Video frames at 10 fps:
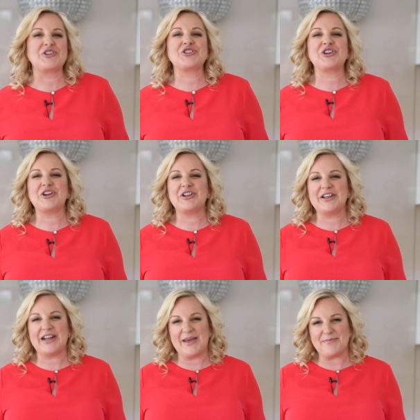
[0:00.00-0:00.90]
on
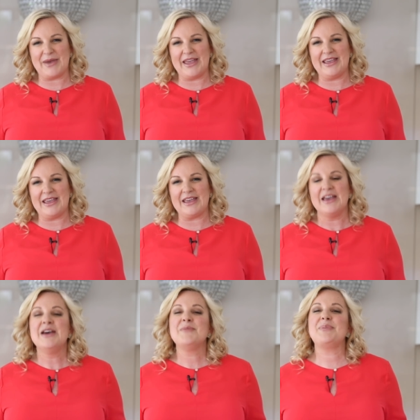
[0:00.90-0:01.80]
chocolate and baking.
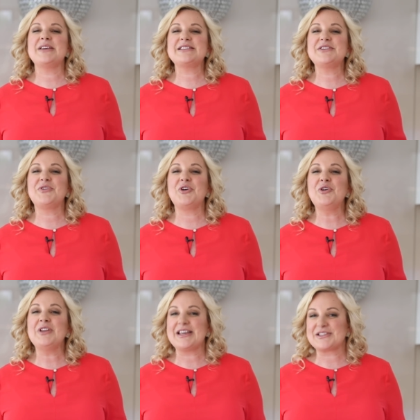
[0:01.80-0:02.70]
Best of
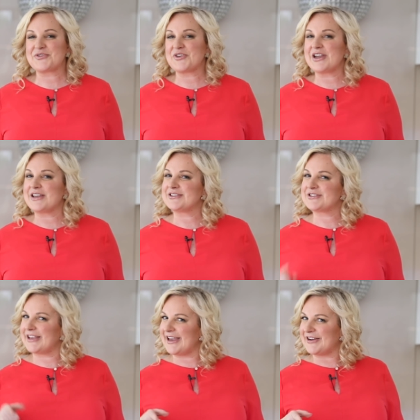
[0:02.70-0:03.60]
all, it's free,
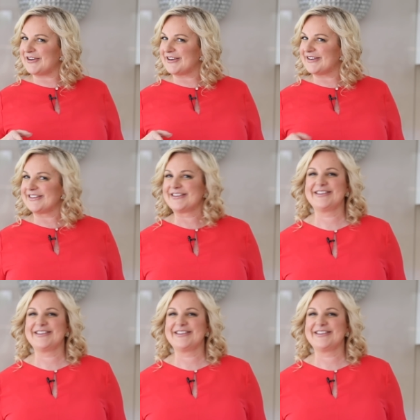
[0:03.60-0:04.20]
so get on it.